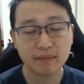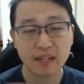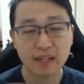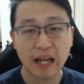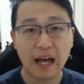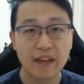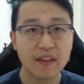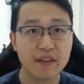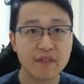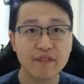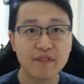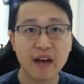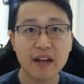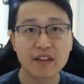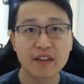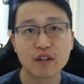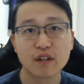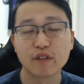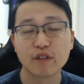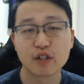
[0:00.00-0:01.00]
And the fact
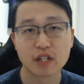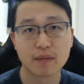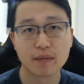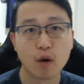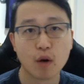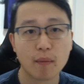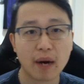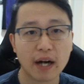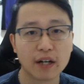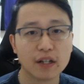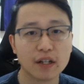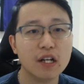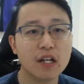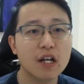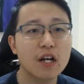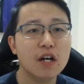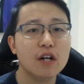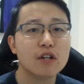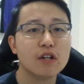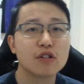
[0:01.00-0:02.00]
that they're first-time home buyer.
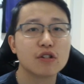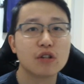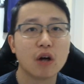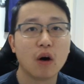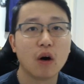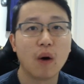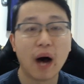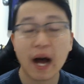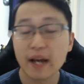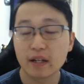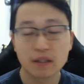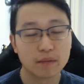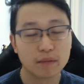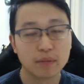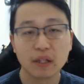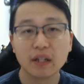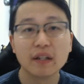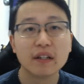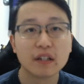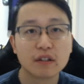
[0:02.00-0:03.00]
So I
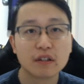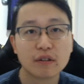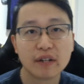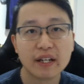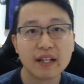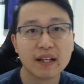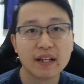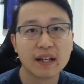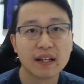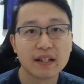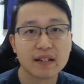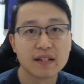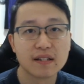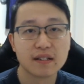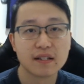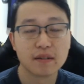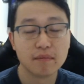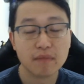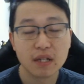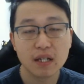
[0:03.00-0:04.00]
completely agree. It
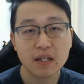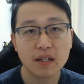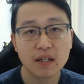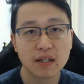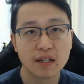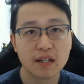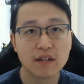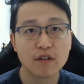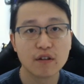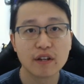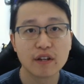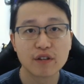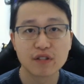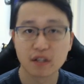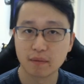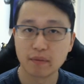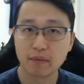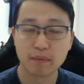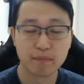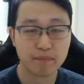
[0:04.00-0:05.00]
to me either there's
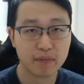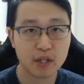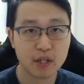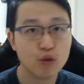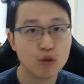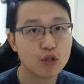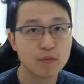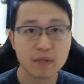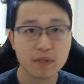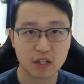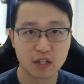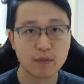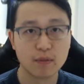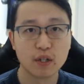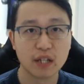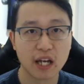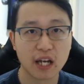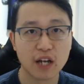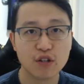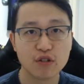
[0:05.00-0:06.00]
a huge
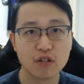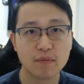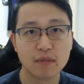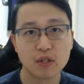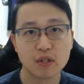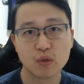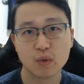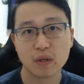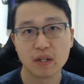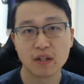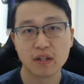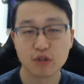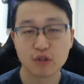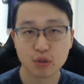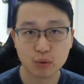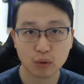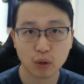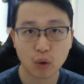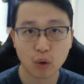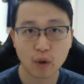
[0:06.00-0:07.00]
miscommunication between the
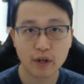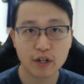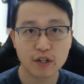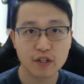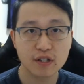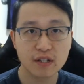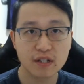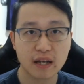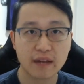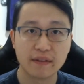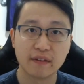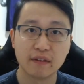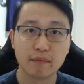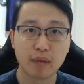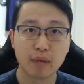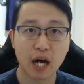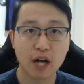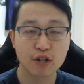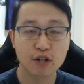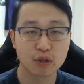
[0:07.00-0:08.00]
two lawyers and then the
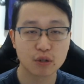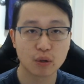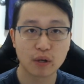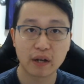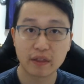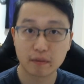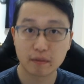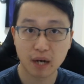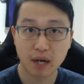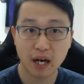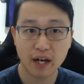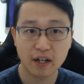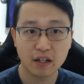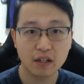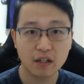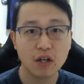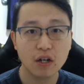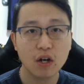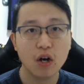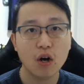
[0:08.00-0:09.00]
buyer's lawyer and the
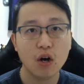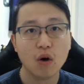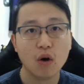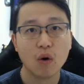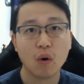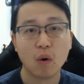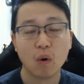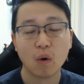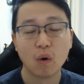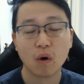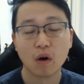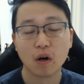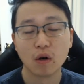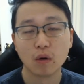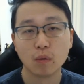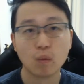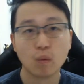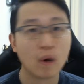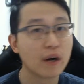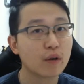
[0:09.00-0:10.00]
buyer,
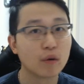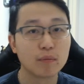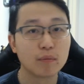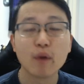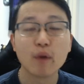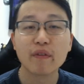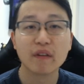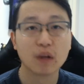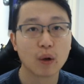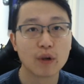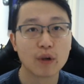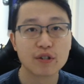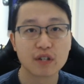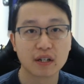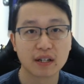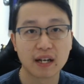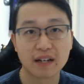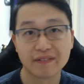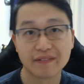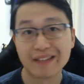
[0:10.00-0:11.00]
or one or both the lawyers are
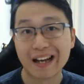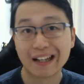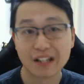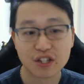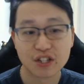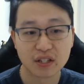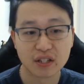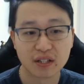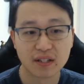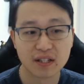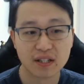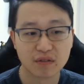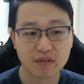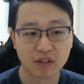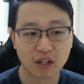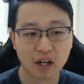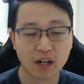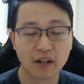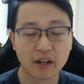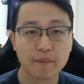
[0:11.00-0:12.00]
kind of negligent in this
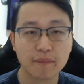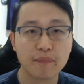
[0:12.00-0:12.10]
regard.